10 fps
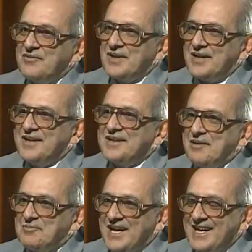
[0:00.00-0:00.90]
of the
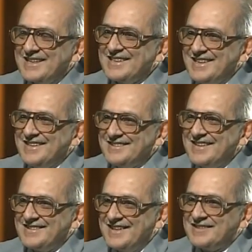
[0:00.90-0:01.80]
Contempt Act. Yes,
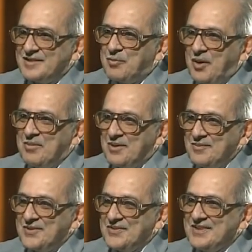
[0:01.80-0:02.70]
that's the
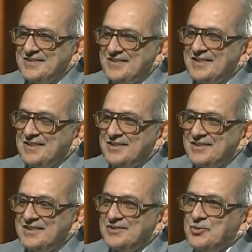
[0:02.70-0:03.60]
problem. You see, this is the
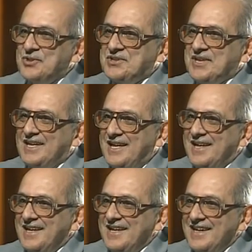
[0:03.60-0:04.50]

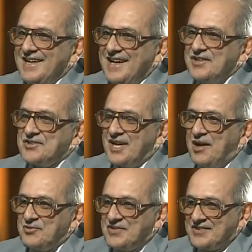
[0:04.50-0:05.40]
judiciary
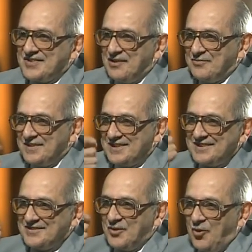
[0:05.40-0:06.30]
enshrouds itself in
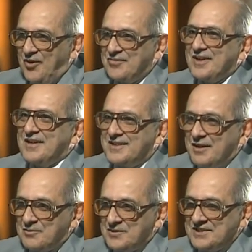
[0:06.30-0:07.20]
this law of
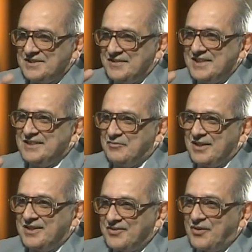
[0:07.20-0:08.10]
contempt, which is a very
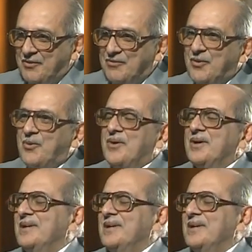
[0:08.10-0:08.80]
difficult sort of law